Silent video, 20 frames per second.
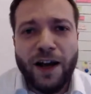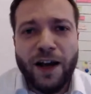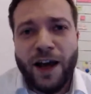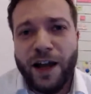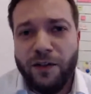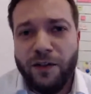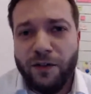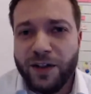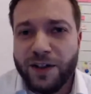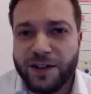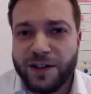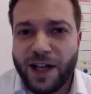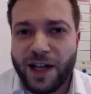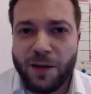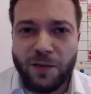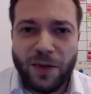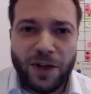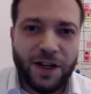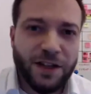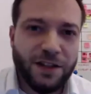and this
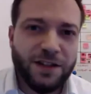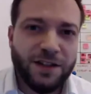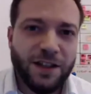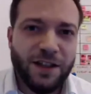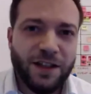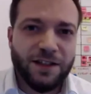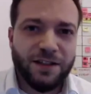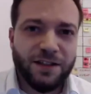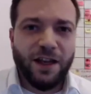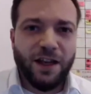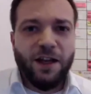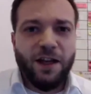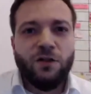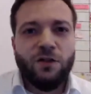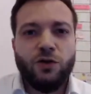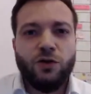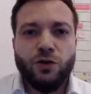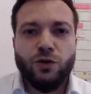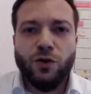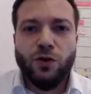time he sees
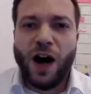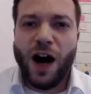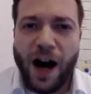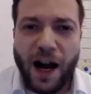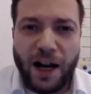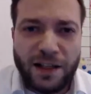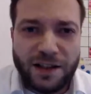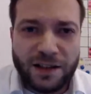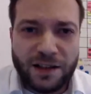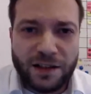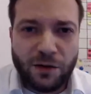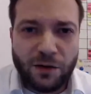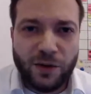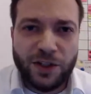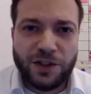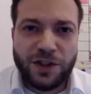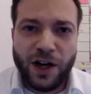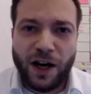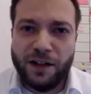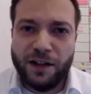2 eyes
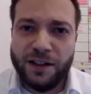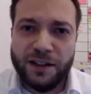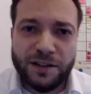which are